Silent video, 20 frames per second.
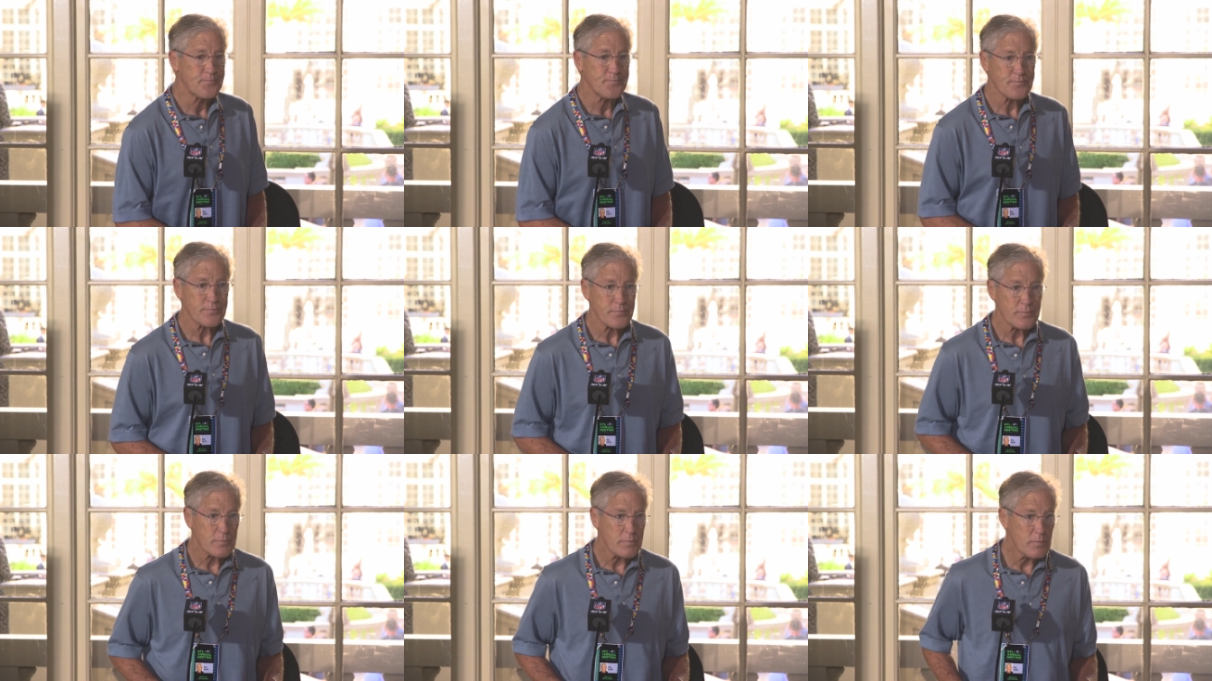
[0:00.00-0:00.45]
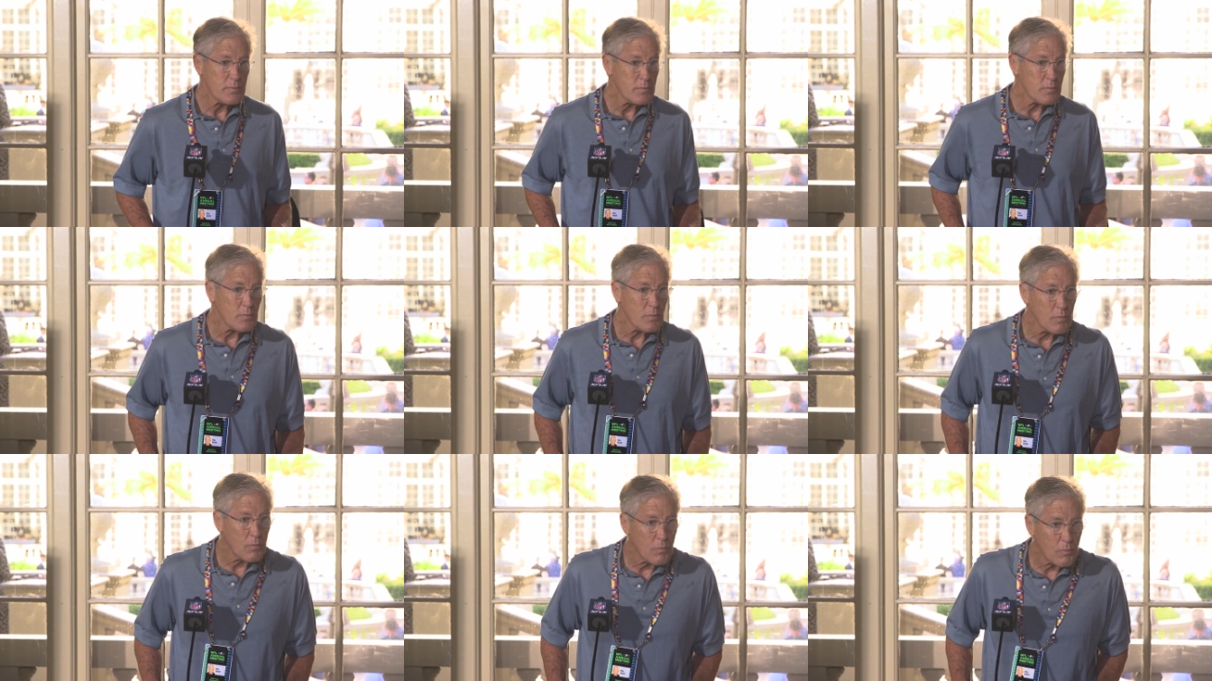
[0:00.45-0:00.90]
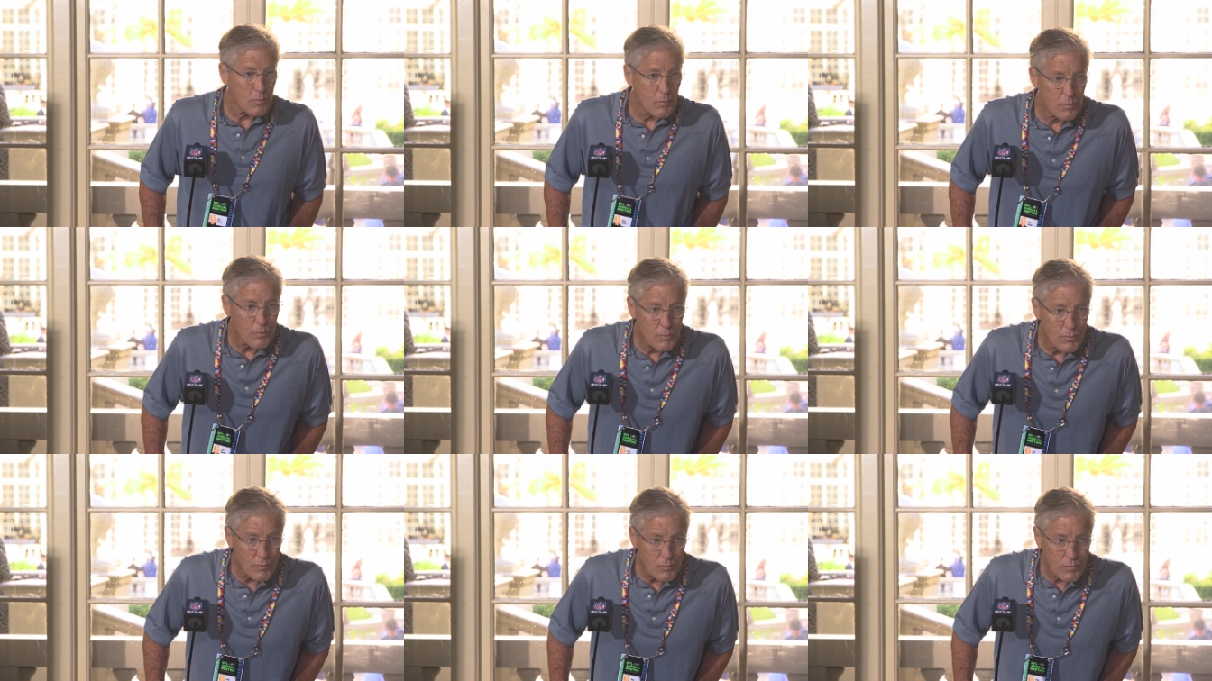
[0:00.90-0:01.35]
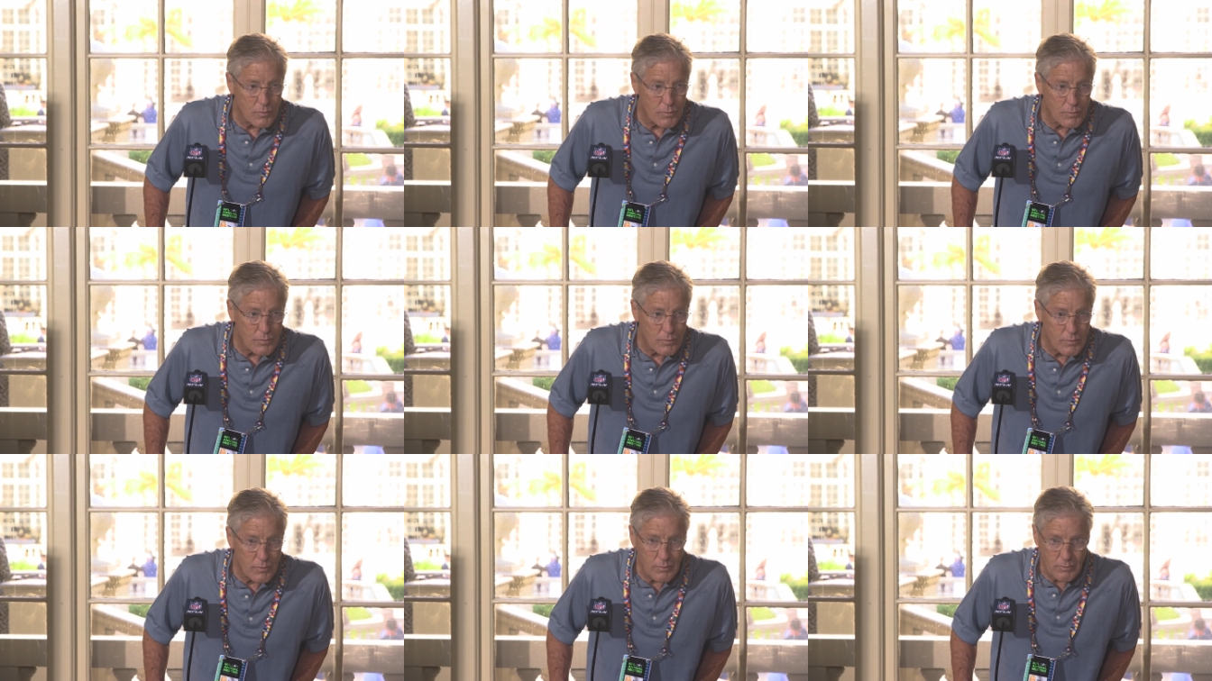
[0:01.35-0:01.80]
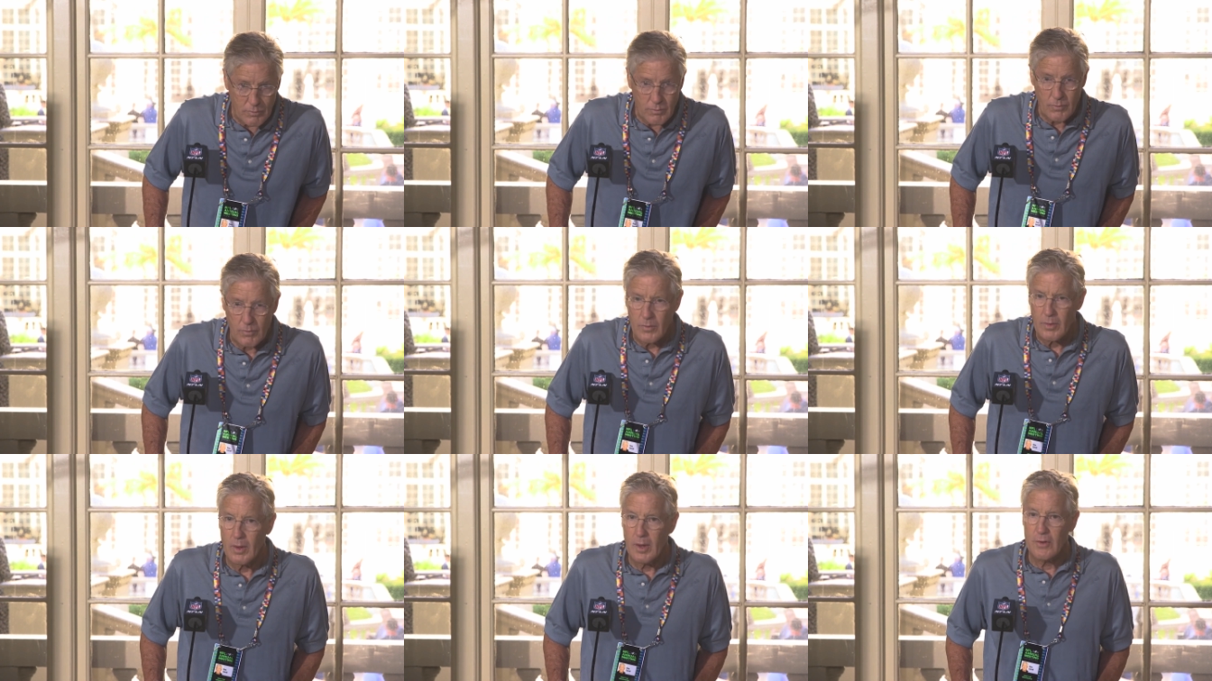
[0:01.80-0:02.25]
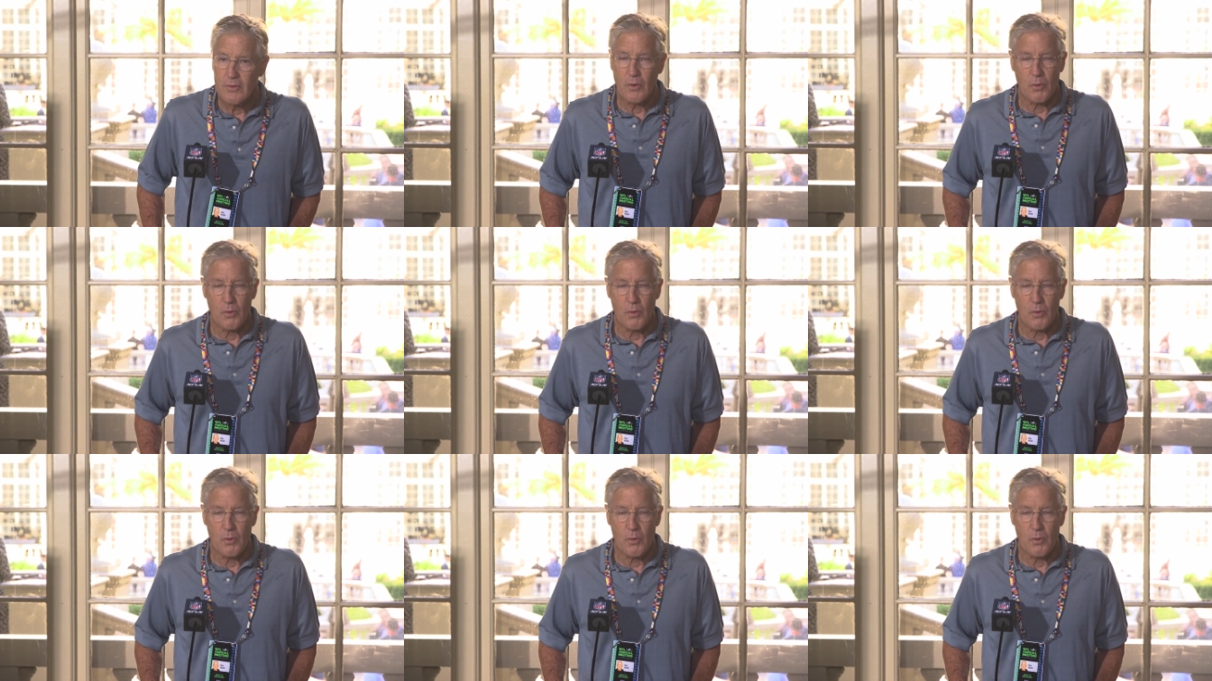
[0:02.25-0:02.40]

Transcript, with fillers: What have you learned about him over the time you've been around?